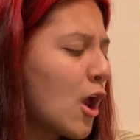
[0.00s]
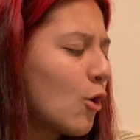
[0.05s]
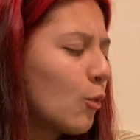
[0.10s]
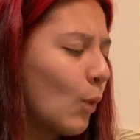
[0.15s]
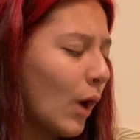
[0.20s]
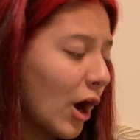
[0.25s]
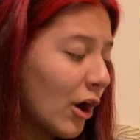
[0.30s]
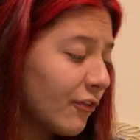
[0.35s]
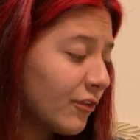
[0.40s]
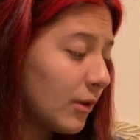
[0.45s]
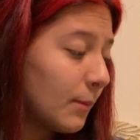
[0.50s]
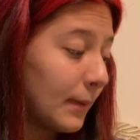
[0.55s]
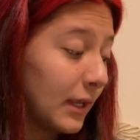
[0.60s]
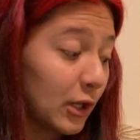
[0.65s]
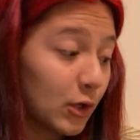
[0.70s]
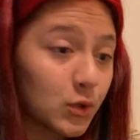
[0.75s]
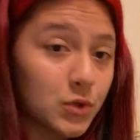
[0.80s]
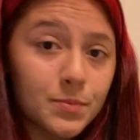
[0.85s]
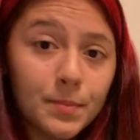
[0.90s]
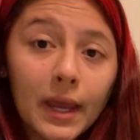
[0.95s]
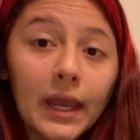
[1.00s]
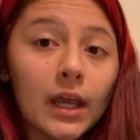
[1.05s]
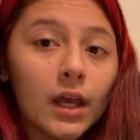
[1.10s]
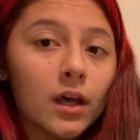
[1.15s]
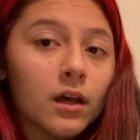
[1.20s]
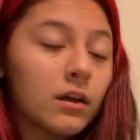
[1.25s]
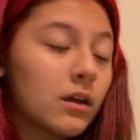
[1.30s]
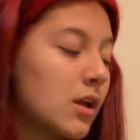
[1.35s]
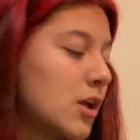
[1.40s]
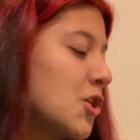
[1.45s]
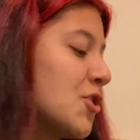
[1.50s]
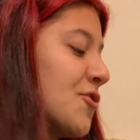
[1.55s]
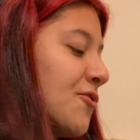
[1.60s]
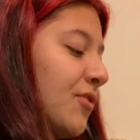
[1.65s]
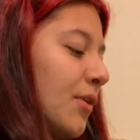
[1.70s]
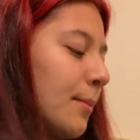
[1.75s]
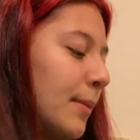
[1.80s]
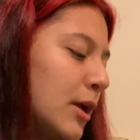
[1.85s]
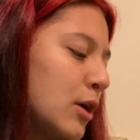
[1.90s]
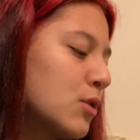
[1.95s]
Why are flamingos pink?
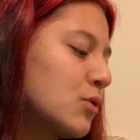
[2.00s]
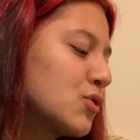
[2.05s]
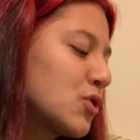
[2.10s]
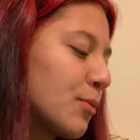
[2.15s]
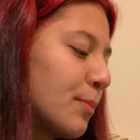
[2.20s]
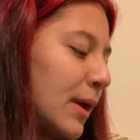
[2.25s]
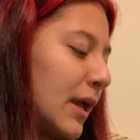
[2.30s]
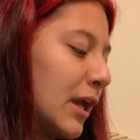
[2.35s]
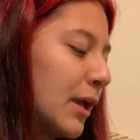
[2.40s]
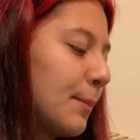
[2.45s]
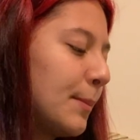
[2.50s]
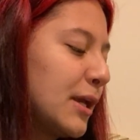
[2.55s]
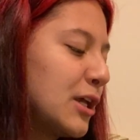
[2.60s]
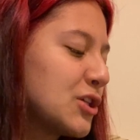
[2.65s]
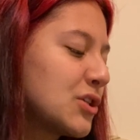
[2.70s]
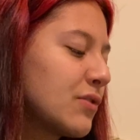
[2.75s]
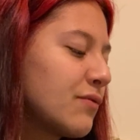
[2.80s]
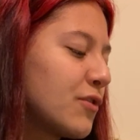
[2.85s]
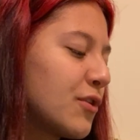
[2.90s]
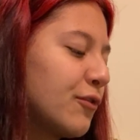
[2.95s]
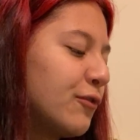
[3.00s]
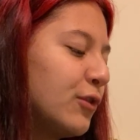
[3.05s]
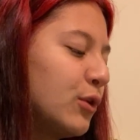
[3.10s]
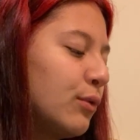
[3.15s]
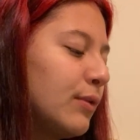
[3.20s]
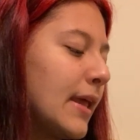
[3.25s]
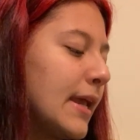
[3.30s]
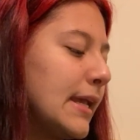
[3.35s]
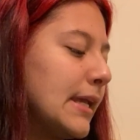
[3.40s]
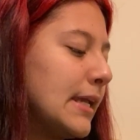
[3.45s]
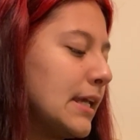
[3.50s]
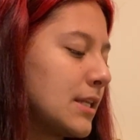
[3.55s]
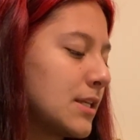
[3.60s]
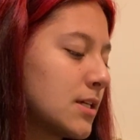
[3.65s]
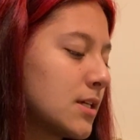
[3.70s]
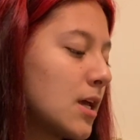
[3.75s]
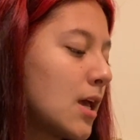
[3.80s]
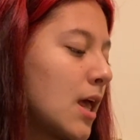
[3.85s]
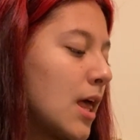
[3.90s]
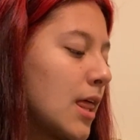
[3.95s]
Flamingos are pink because of the food they eat.
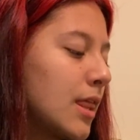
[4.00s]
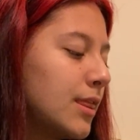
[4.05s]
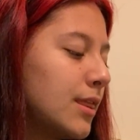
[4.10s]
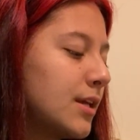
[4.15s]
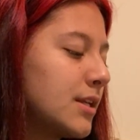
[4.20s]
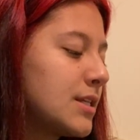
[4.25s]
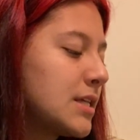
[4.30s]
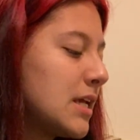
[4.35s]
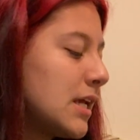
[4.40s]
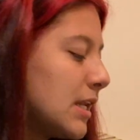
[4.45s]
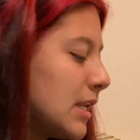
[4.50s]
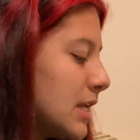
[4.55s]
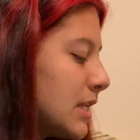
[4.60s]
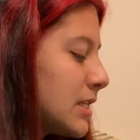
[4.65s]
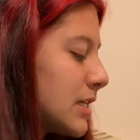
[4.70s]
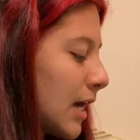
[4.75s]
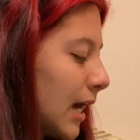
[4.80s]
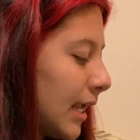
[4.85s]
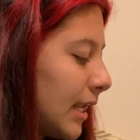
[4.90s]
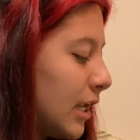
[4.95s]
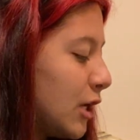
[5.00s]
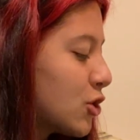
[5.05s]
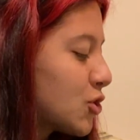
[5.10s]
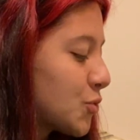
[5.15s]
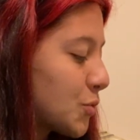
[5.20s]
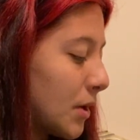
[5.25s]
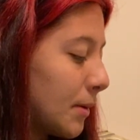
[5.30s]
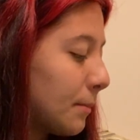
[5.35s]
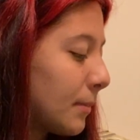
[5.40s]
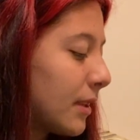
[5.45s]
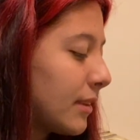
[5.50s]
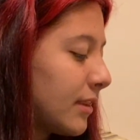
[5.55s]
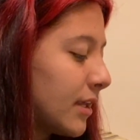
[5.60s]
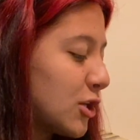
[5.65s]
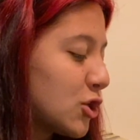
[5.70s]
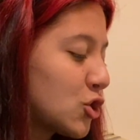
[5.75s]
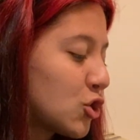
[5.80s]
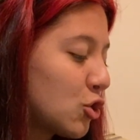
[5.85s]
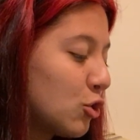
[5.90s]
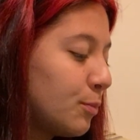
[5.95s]
The teeny tiny shrimp they
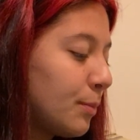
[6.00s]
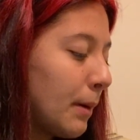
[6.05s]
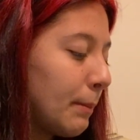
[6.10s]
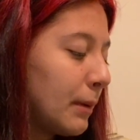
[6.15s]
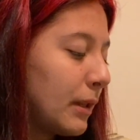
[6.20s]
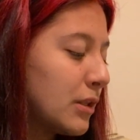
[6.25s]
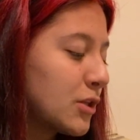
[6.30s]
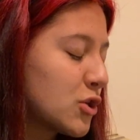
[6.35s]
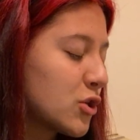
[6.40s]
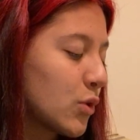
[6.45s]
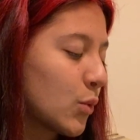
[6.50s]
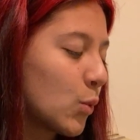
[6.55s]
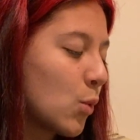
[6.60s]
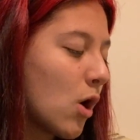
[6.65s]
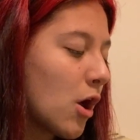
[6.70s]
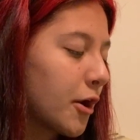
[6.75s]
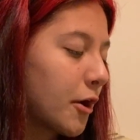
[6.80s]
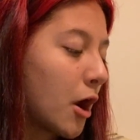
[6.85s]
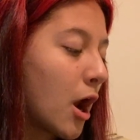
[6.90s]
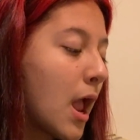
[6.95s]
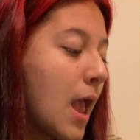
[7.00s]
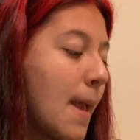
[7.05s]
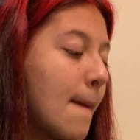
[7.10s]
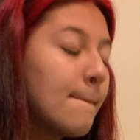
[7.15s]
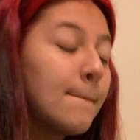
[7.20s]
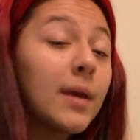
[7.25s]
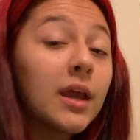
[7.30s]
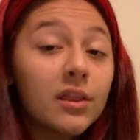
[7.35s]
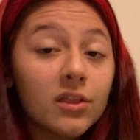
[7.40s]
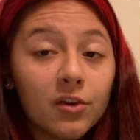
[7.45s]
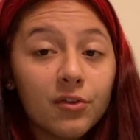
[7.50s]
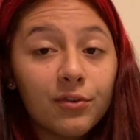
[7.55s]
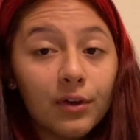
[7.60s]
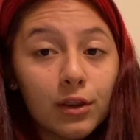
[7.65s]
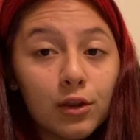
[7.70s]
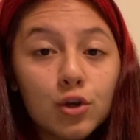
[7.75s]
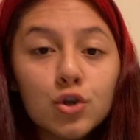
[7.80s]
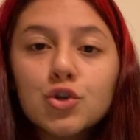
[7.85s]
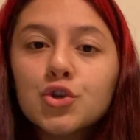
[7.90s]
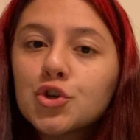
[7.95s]
scoop up into the water make the
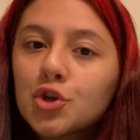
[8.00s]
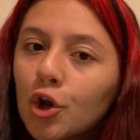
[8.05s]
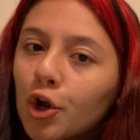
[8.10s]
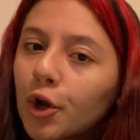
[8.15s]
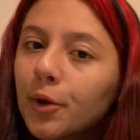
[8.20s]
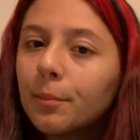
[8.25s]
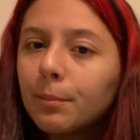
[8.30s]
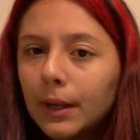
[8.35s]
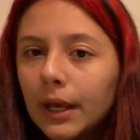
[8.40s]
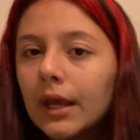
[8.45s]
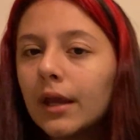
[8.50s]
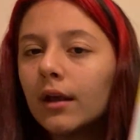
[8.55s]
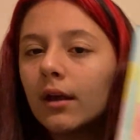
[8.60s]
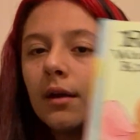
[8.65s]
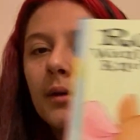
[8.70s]
feathers turn pink.